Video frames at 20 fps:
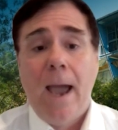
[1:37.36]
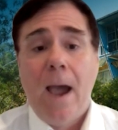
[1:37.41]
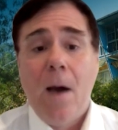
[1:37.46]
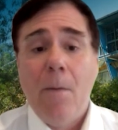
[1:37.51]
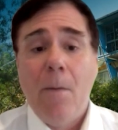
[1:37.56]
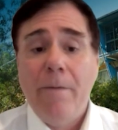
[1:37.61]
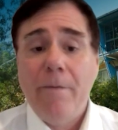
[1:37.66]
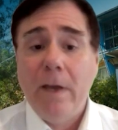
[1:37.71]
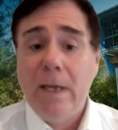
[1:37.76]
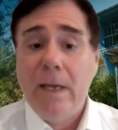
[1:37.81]

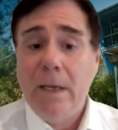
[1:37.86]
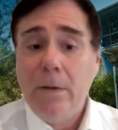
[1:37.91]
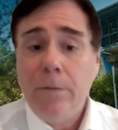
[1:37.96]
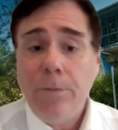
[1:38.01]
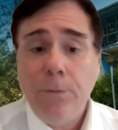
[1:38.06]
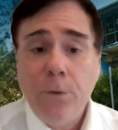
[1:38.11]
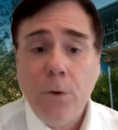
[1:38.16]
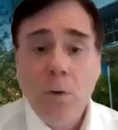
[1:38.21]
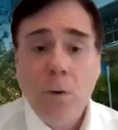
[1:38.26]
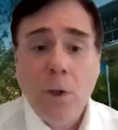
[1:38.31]
However,
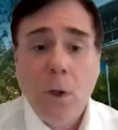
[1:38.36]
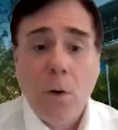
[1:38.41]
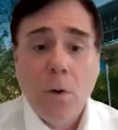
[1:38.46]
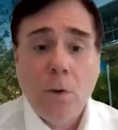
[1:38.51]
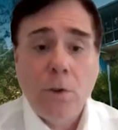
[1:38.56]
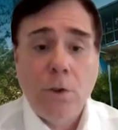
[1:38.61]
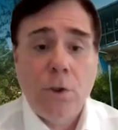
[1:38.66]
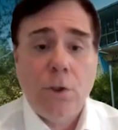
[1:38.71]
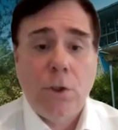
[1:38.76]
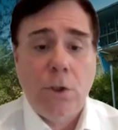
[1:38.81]
if you
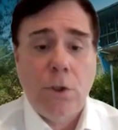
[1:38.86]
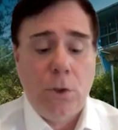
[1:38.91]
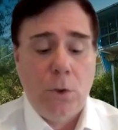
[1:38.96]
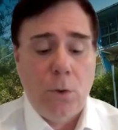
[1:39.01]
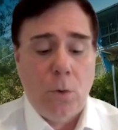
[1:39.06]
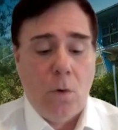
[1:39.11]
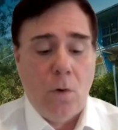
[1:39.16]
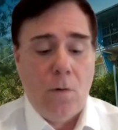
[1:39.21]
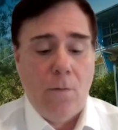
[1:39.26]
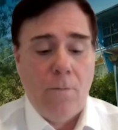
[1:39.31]
lodged
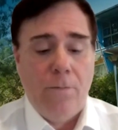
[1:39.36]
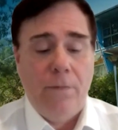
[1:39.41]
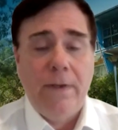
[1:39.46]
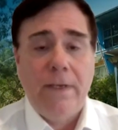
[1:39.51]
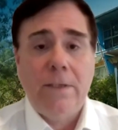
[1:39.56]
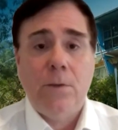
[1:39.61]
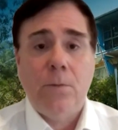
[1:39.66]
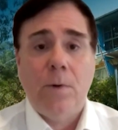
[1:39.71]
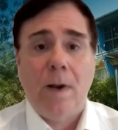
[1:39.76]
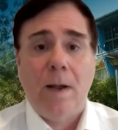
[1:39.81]
your
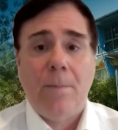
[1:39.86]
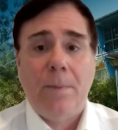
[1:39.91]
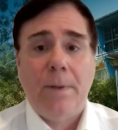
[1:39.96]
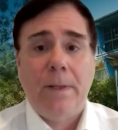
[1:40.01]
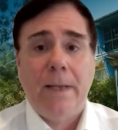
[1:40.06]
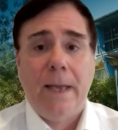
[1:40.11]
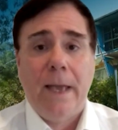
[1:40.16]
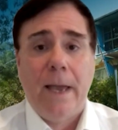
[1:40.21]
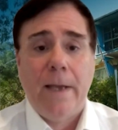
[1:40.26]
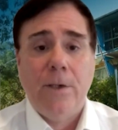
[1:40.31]
visa
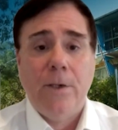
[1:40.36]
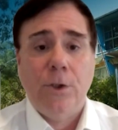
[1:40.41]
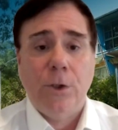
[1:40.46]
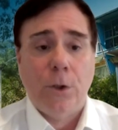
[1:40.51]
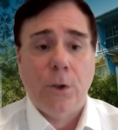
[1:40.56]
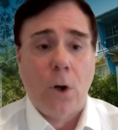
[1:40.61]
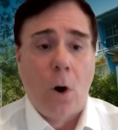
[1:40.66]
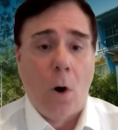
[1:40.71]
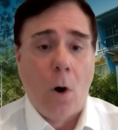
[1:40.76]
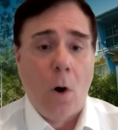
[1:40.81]

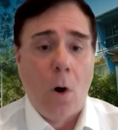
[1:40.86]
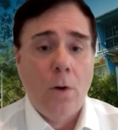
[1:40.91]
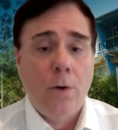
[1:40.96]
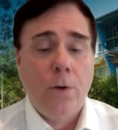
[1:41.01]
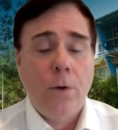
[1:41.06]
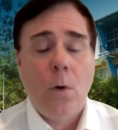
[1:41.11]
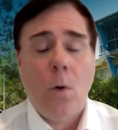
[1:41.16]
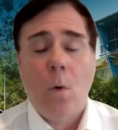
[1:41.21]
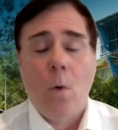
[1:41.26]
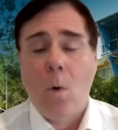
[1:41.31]
application
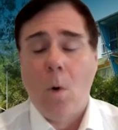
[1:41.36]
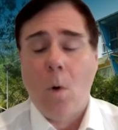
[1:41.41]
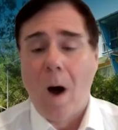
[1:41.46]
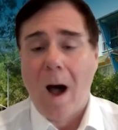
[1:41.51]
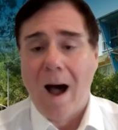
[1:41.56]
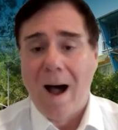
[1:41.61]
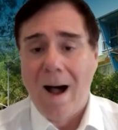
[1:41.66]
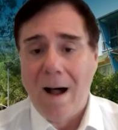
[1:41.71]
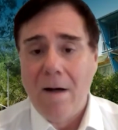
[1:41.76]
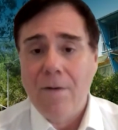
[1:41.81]
on
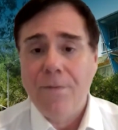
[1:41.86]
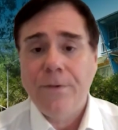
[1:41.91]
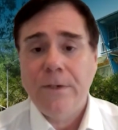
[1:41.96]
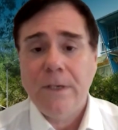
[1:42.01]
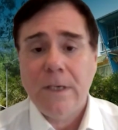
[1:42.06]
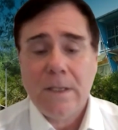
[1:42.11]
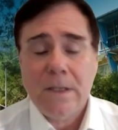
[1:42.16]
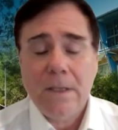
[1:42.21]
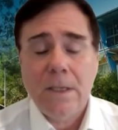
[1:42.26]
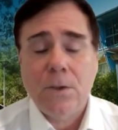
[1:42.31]
or
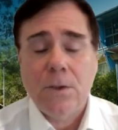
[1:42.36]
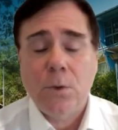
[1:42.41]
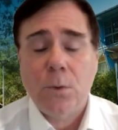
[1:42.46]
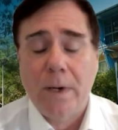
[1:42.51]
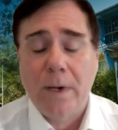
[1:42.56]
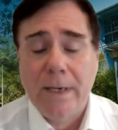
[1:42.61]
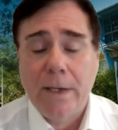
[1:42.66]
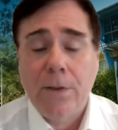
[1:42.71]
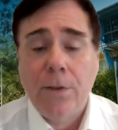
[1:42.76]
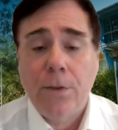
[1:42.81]
after the
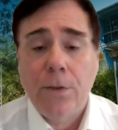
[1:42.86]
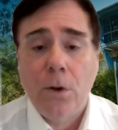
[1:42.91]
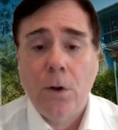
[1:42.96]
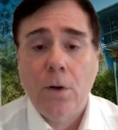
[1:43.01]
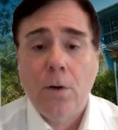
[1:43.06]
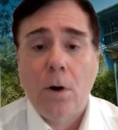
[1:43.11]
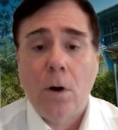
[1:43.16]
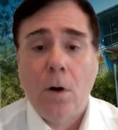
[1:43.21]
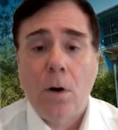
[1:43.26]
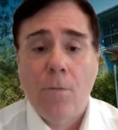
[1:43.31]

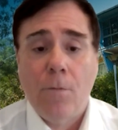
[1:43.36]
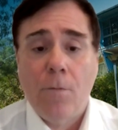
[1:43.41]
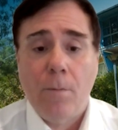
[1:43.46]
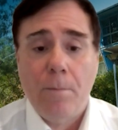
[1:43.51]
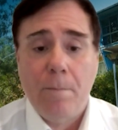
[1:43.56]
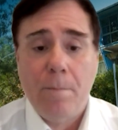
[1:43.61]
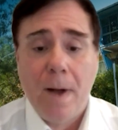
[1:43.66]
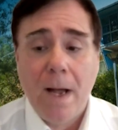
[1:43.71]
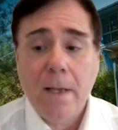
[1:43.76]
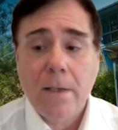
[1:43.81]
23rd
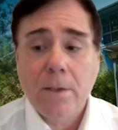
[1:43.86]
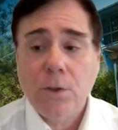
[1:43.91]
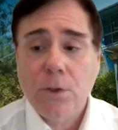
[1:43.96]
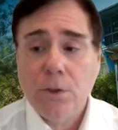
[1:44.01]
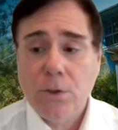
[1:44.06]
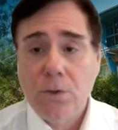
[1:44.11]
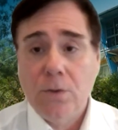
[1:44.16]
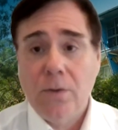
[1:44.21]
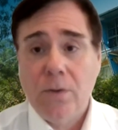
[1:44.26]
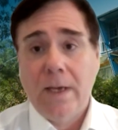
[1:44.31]
of
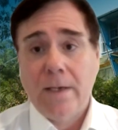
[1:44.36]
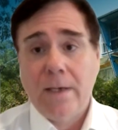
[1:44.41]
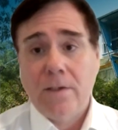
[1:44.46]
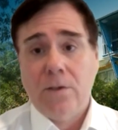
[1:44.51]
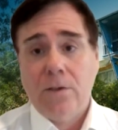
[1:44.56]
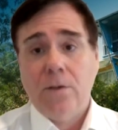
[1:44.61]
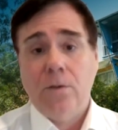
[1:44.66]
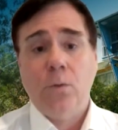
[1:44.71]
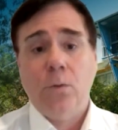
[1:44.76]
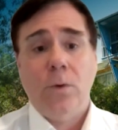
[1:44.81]
March
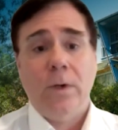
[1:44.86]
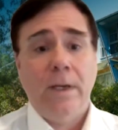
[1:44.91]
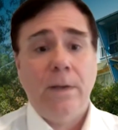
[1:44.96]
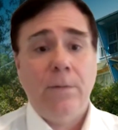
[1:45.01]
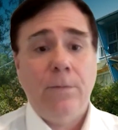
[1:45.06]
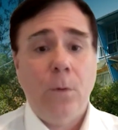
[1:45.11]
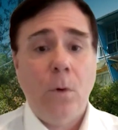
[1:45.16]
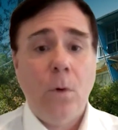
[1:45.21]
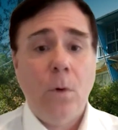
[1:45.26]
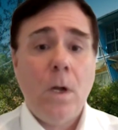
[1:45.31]

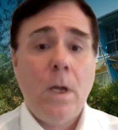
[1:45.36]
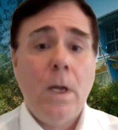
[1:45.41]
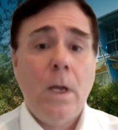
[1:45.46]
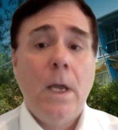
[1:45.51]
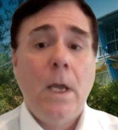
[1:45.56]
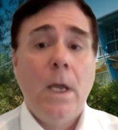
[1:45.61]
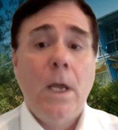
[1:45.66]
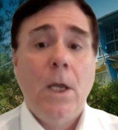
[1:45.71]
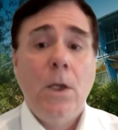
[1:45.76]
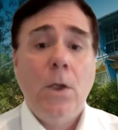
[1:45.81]
2024,
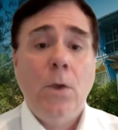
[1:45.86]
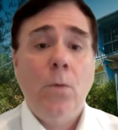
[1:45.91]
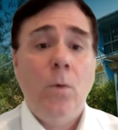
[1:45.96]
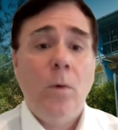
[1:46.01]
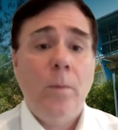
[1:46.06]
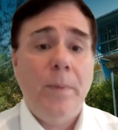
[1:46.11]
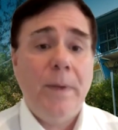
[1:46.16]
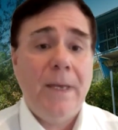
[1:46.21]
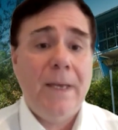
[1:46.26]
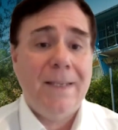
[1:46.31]
you
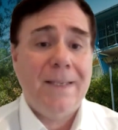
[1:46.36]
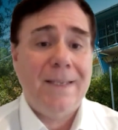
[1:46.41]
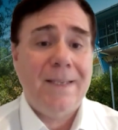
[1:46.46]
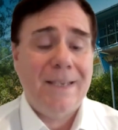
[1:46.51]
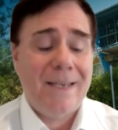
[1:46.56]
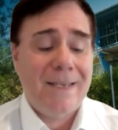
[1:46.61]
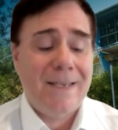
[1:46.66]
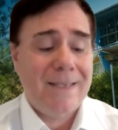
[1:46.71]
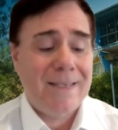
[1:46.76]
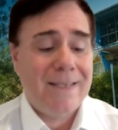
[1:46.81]
will be
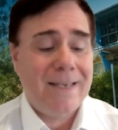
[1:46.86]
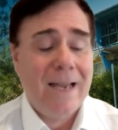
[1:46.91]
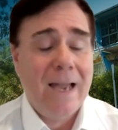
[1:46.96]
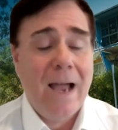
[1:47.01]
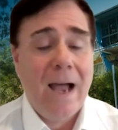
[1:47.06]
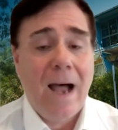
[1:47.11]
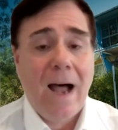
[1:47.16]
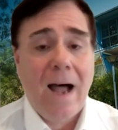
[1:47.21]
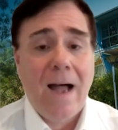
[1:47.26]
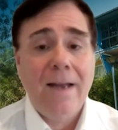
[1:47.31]
assessed
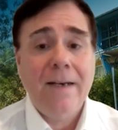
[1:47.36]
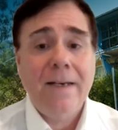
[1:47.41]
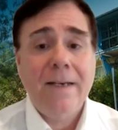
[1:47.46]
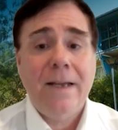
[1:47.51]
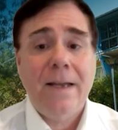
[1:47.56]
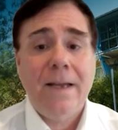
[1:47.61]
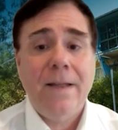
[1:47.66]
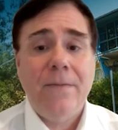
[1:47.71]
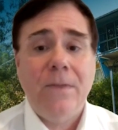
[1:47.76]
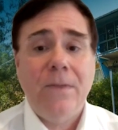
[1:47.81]

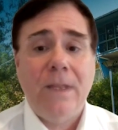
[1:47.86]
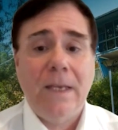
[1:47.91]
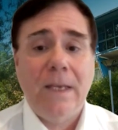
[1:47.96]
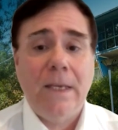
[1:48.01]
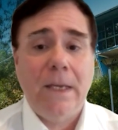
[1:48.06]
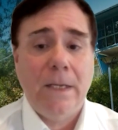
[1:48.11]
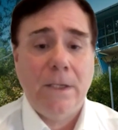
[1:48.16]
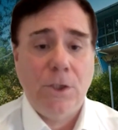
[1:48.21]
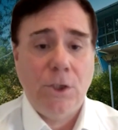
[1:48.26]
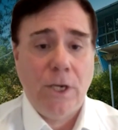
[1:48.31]
under
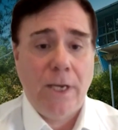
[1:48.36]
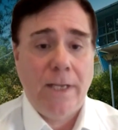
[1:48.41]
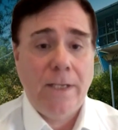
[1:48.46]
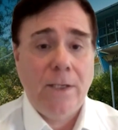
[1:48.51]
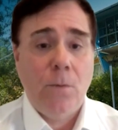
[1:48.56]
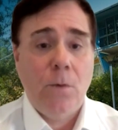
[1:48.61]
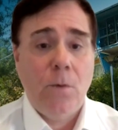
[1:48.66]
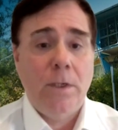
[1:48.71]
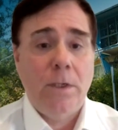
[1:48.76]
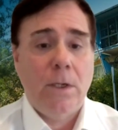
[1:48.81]
the
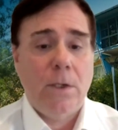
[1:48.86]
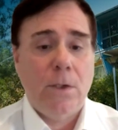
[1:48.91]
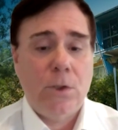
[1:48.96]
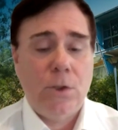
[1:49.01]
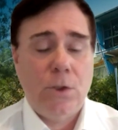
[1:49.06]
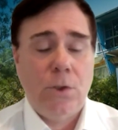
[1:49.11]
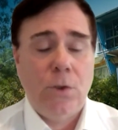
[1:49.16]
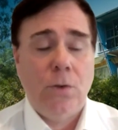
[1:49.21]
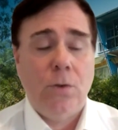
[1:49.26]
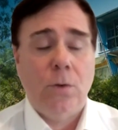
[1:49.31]
genuine
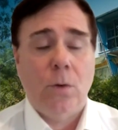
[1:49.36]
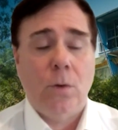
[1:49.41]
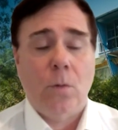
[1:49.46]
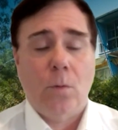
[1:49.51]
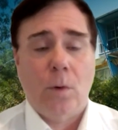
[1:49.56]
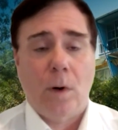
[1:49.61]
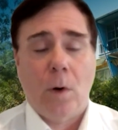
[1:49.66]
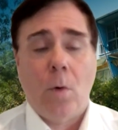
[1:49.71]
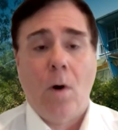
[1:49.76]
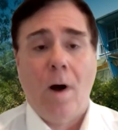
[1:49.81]
student
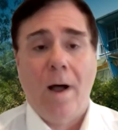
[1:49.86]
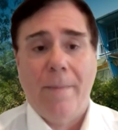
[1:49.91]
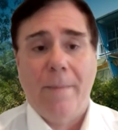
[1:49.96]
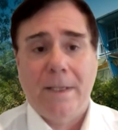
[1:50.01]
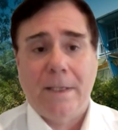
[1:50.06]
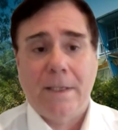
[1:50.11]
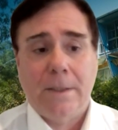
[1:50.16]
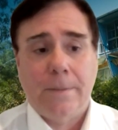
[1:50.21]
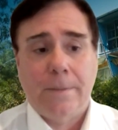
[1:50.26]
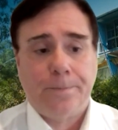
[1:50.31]

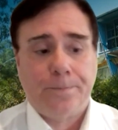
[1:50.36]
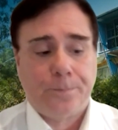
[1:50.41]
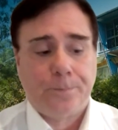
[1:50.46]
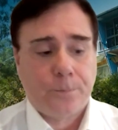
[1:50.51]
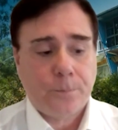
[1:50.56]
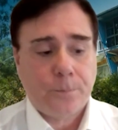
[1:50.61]
requirement.